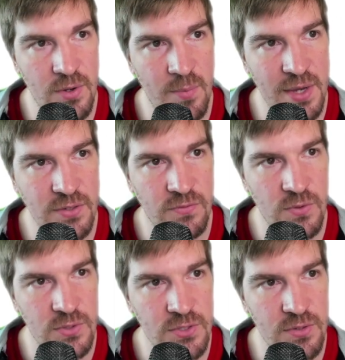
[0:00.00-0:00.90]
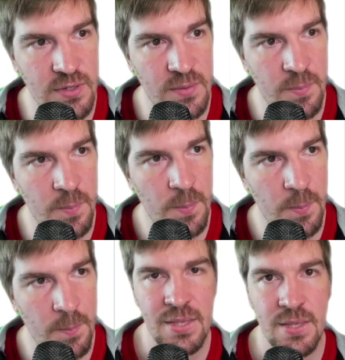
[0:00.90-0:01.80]
Let me go back to full screen.
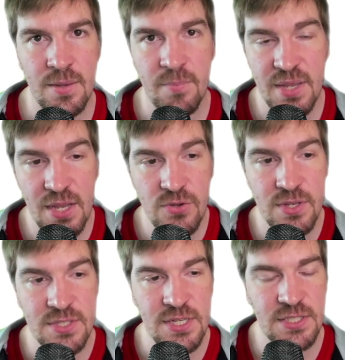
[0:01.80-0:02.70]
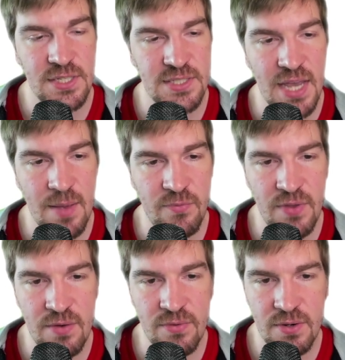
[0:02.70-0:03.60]
But yeah, you can see it's a
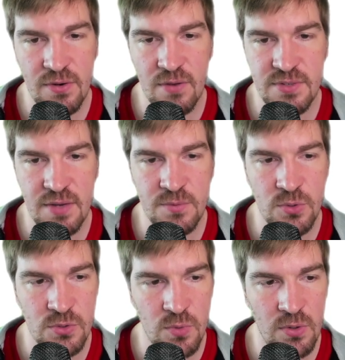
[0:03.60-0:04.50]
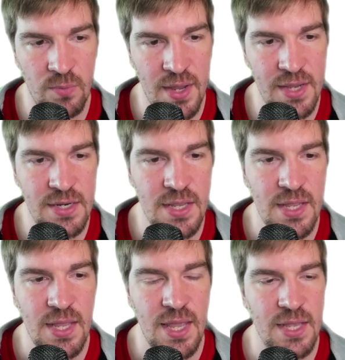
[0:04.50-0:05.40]
top favorite of dev tools worldwide.
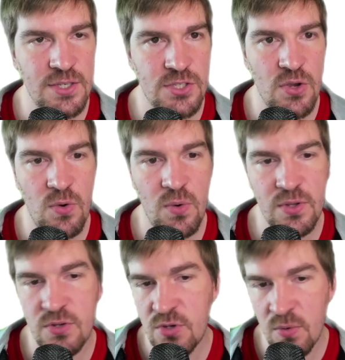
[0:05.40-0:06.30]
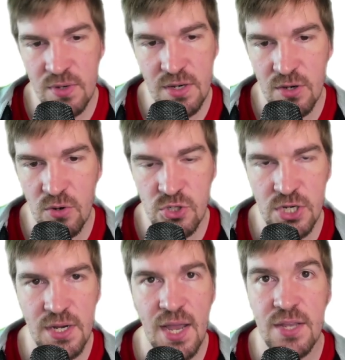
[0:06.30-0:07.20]
And so you don't need
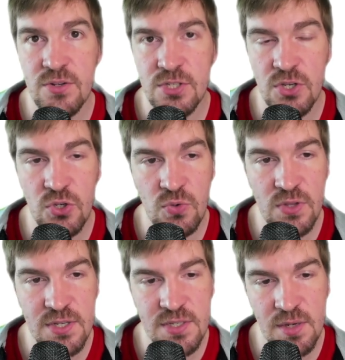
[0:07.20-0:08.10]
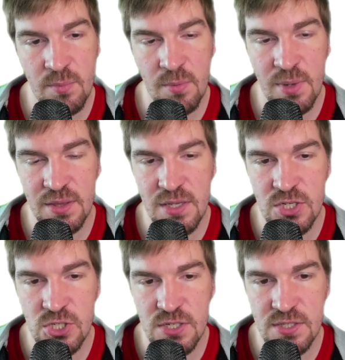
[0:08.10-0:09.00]
Notion. I used to do this and implement
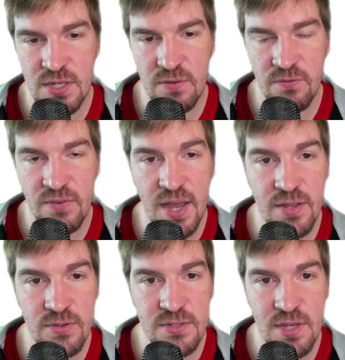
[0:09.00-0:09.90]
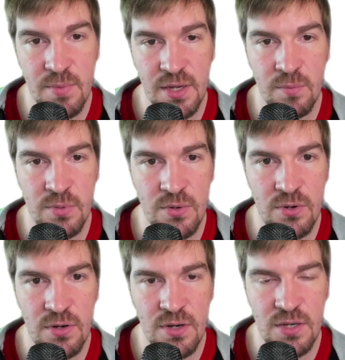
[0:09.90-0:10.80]
this just in files on my
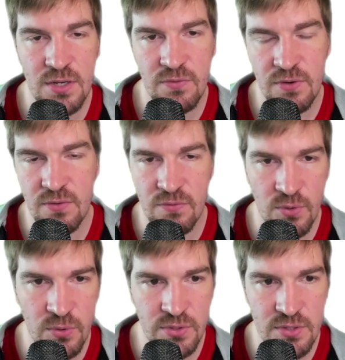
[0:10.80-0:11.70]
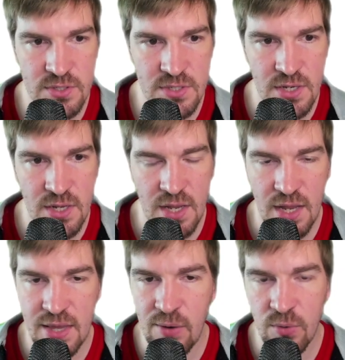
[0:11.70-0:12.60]
computer in different folders,
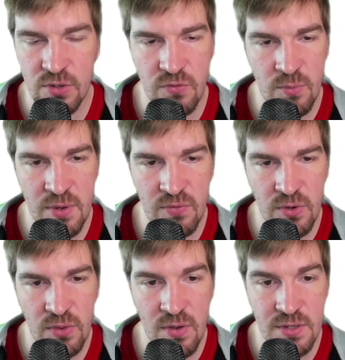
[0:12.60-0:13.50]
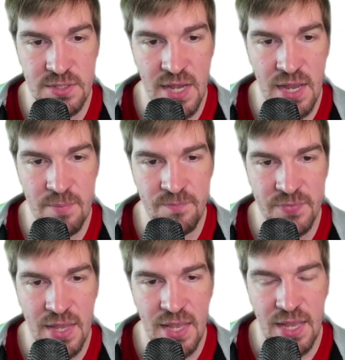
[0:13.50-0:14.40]
and that worked for me for a long
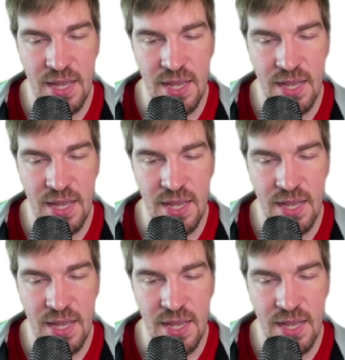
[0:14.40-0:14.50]
time.